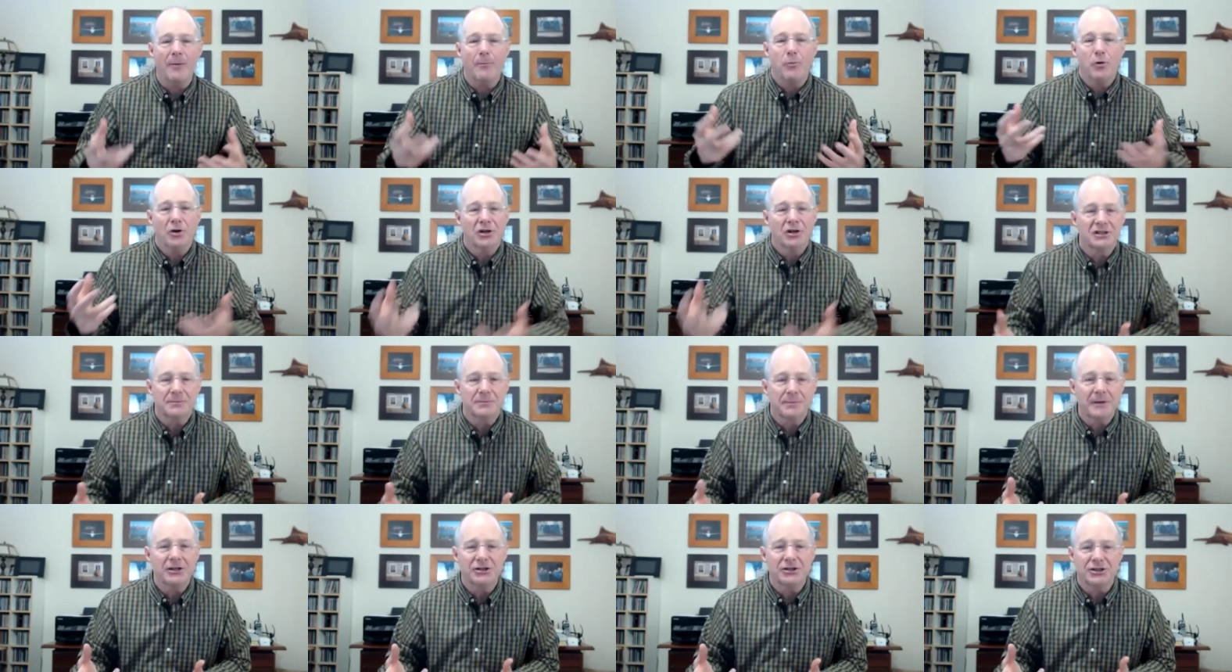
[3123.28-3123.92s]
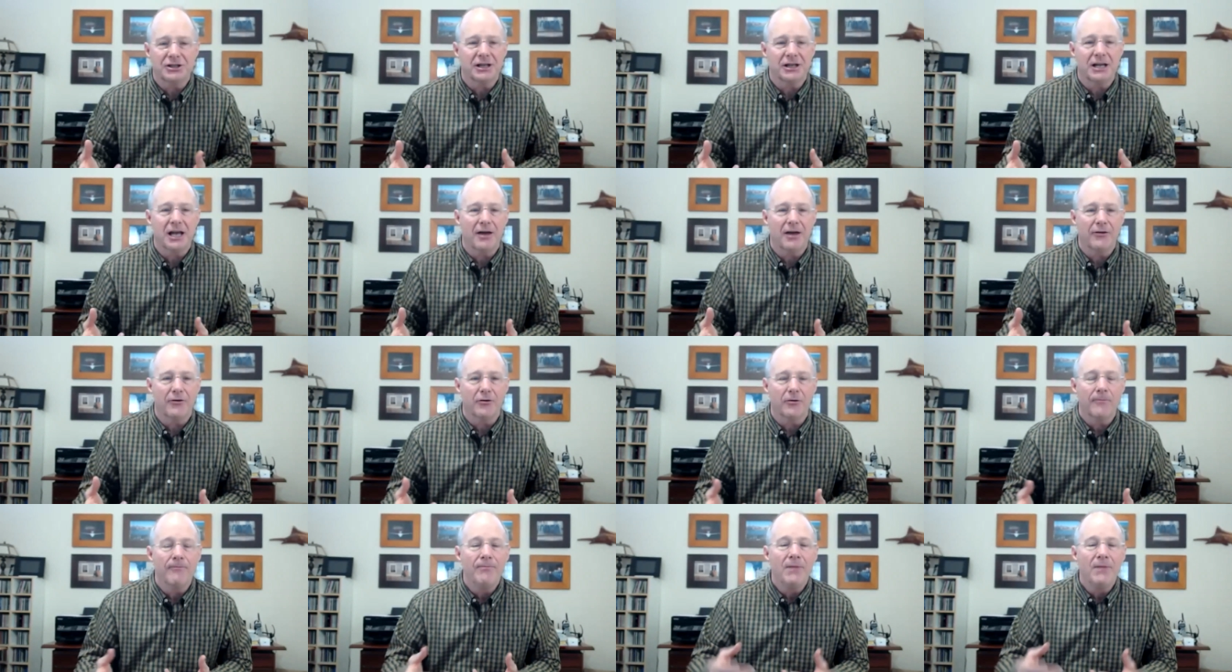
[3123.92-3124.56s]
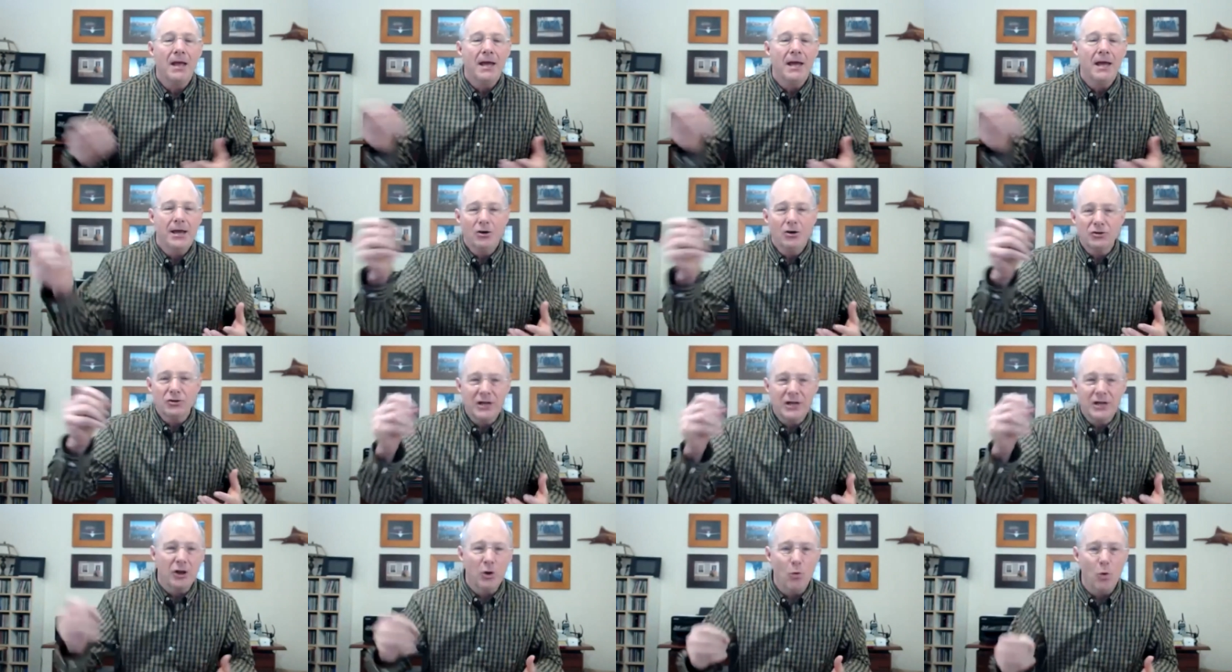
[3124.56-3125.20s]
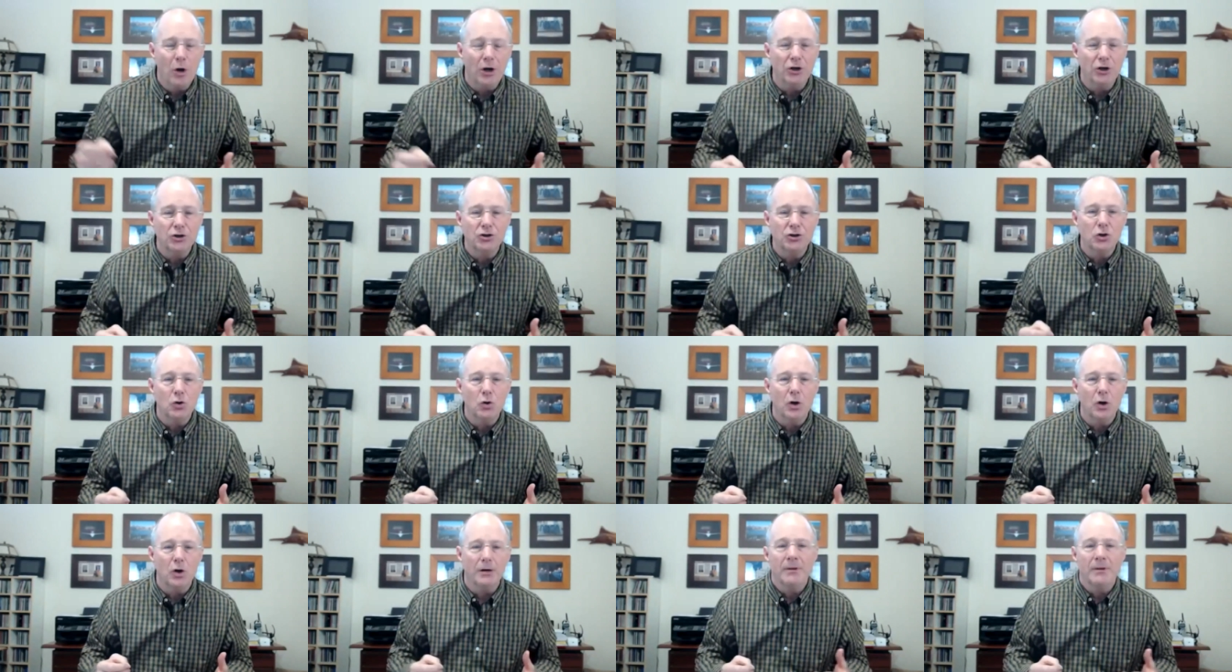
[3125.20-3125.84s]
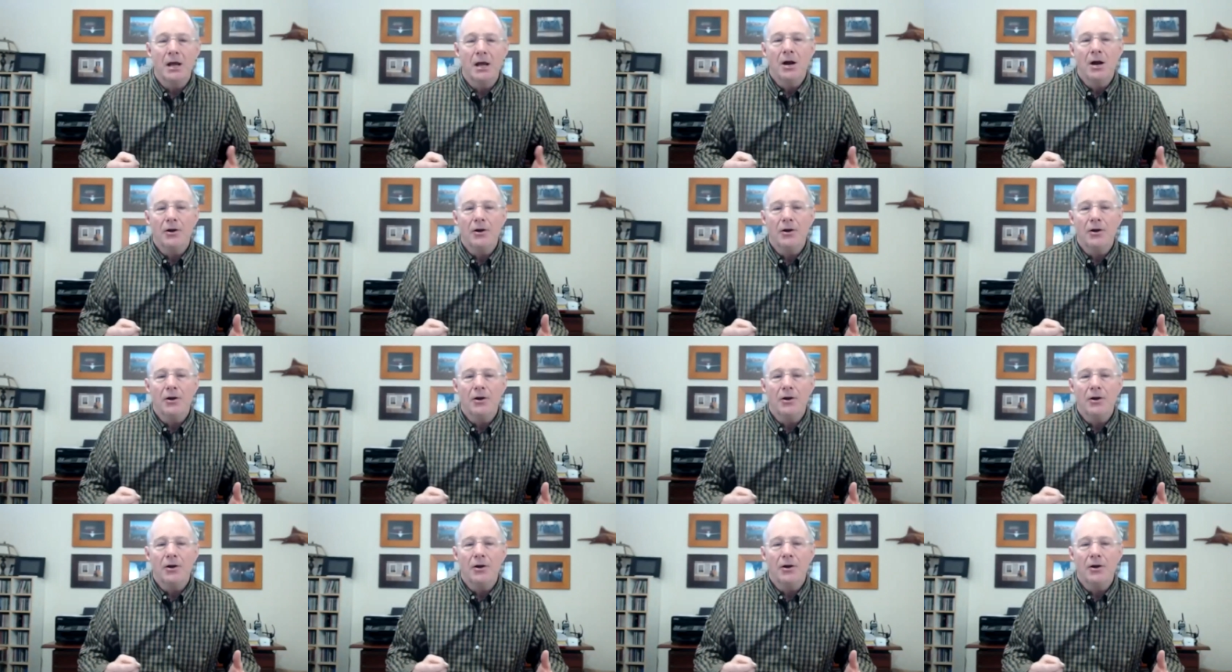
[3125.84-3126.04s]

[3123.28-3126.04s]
to put a speech together. Here's how you want to do it.